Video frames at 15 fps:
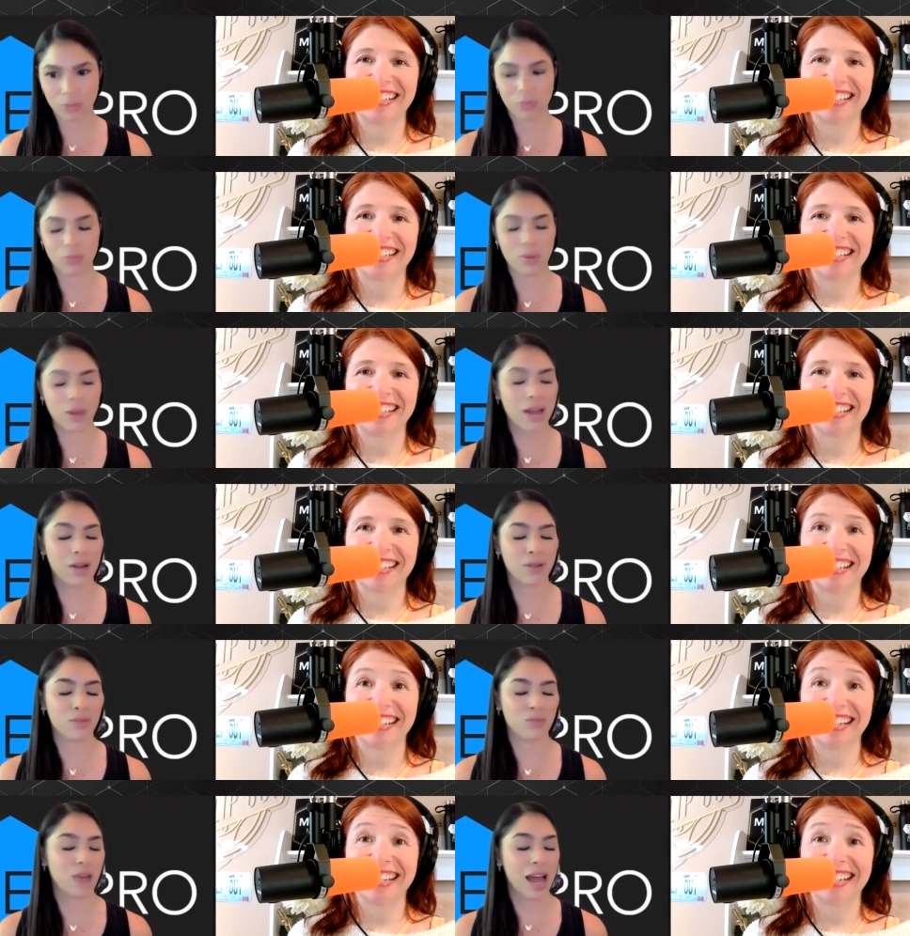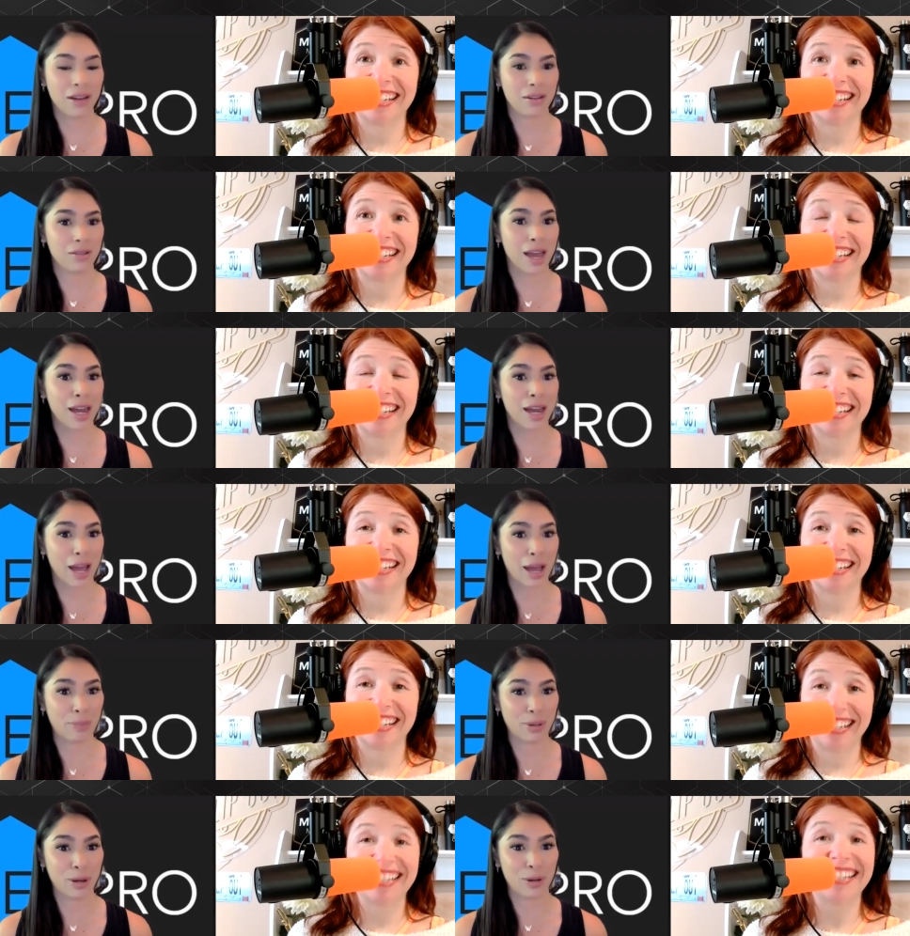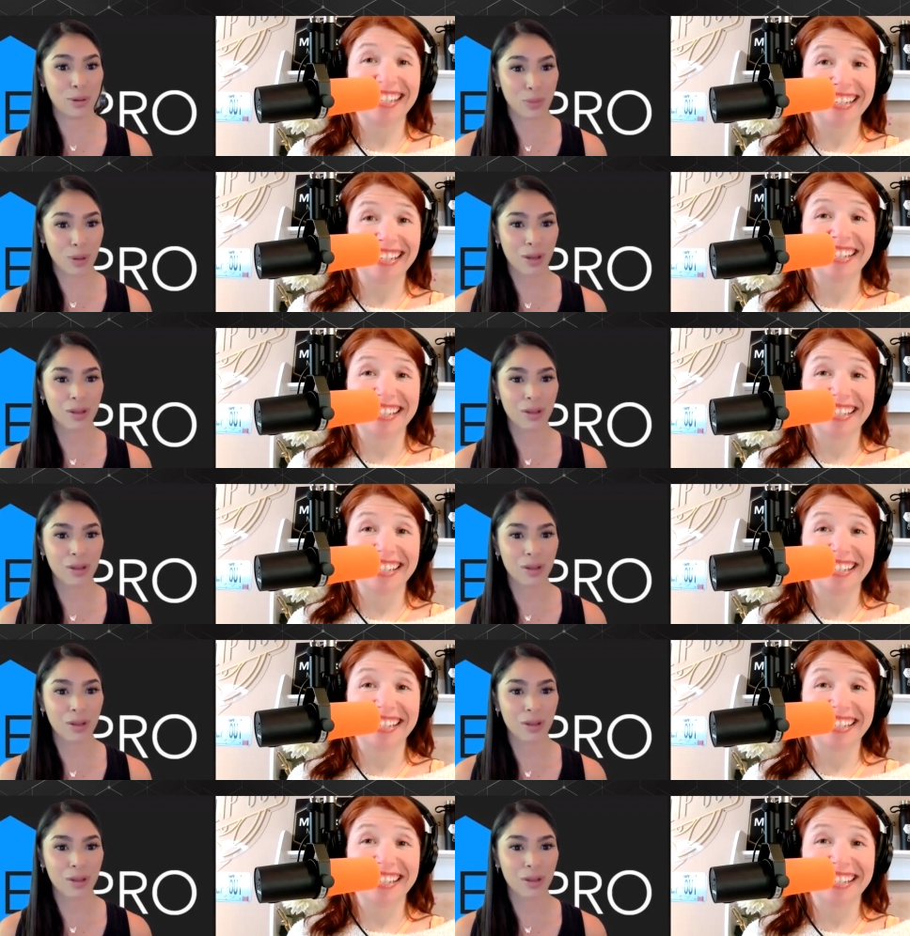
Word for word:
Speaker 1: oh wow, how did that happen?